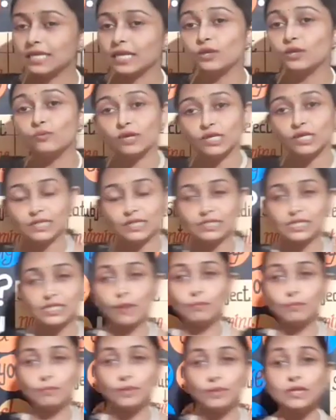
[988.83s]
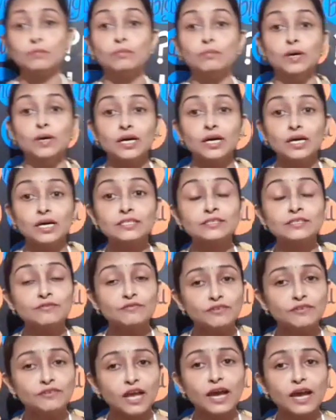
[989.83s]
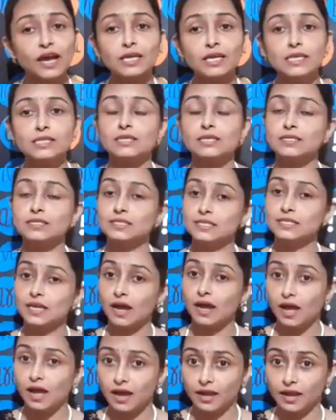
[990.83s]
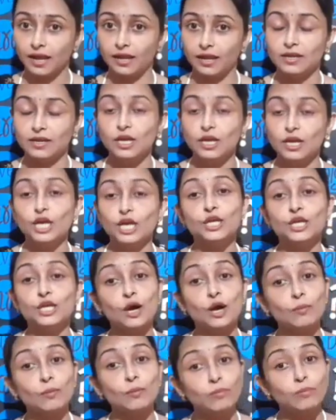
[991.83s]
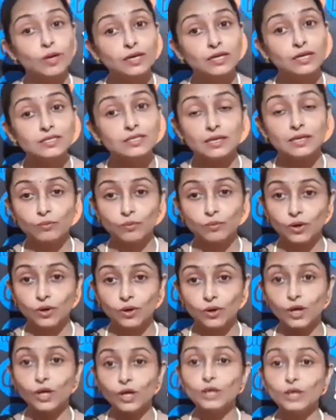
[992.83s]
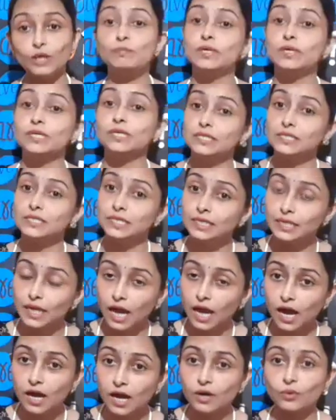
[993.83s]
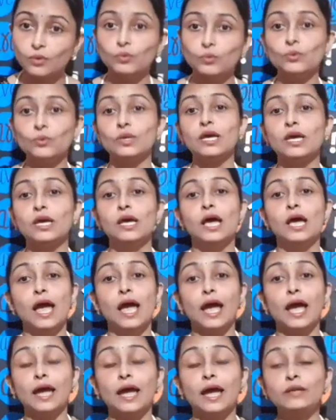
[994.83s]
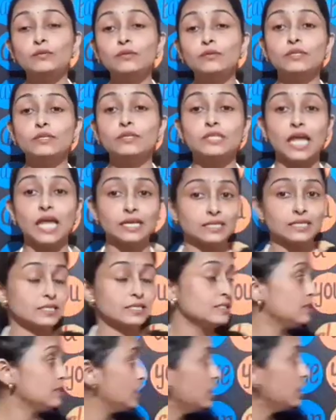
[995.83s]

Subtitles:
you one example. Birds fly in the sky. Now birds are what? Birds are noun, and that is the